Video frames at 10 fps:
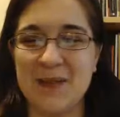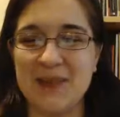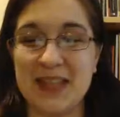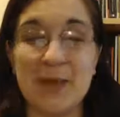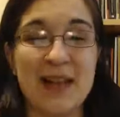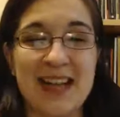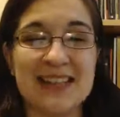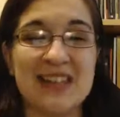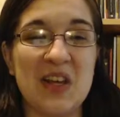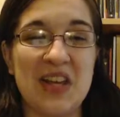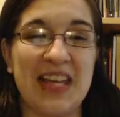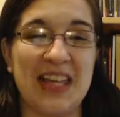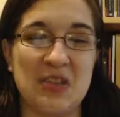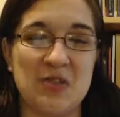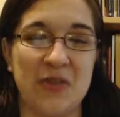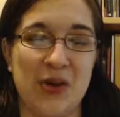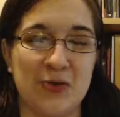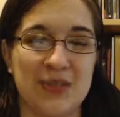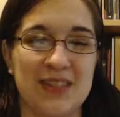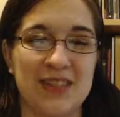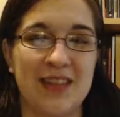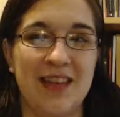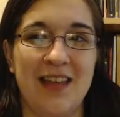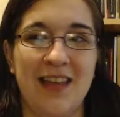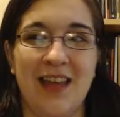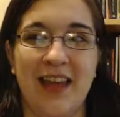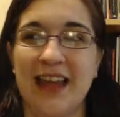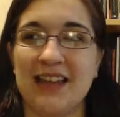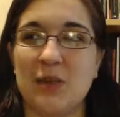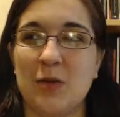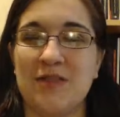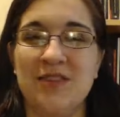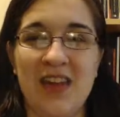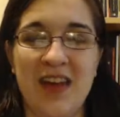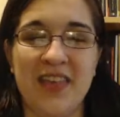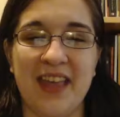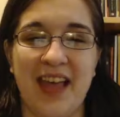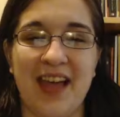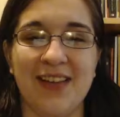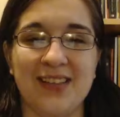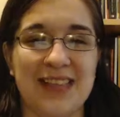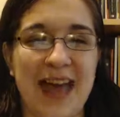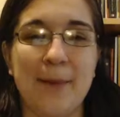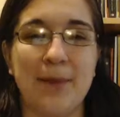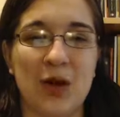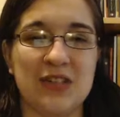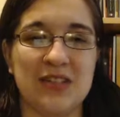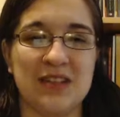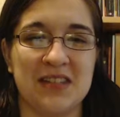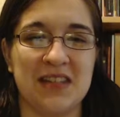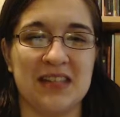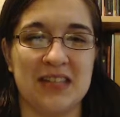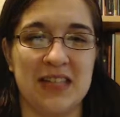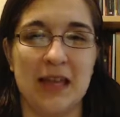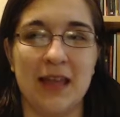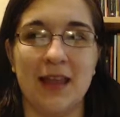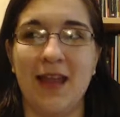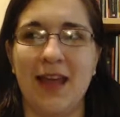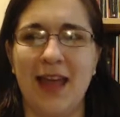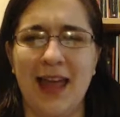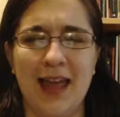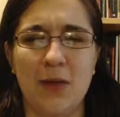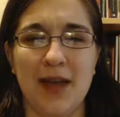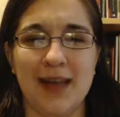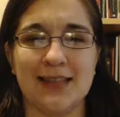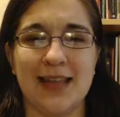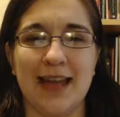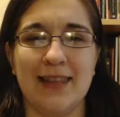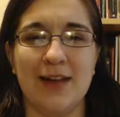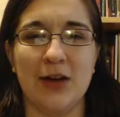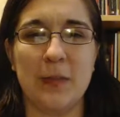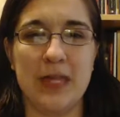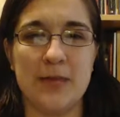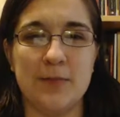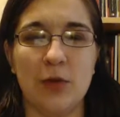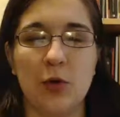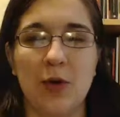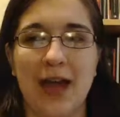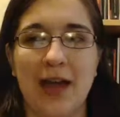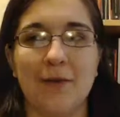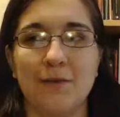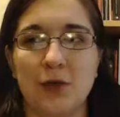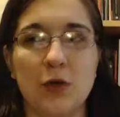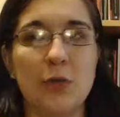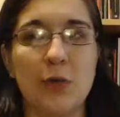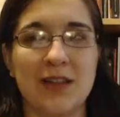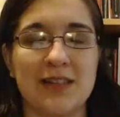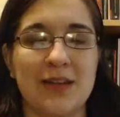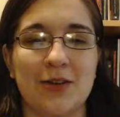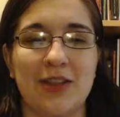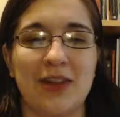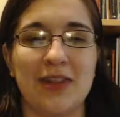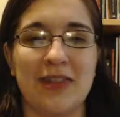Somebody's looking at those votes. And so if nothing else, that person is going to see, hey, wait a second, there are people who have viewpoints here that